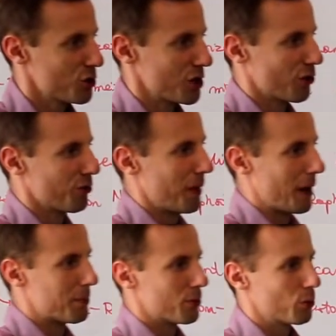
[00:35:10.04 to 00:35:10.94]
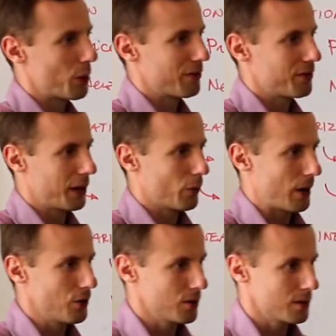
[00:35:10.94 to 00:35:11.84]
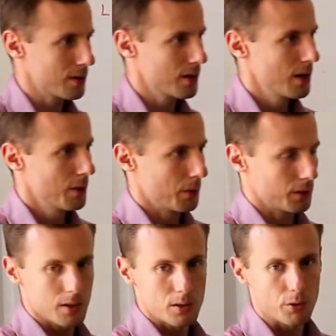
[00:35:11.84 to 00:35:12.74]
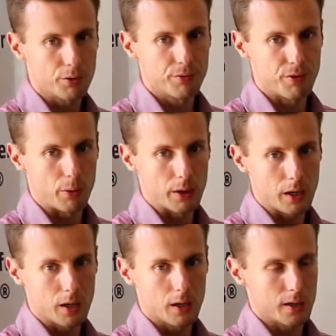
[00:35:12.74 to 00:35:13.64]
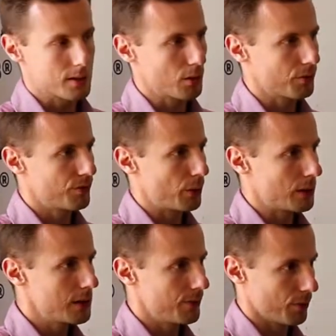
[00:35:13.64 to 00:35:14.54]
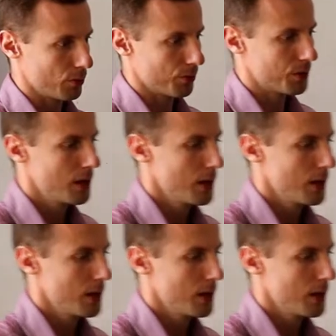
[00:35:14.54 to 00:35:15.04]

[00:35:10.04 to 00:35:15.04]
sheet of paper with the equations, but it's not very difficult.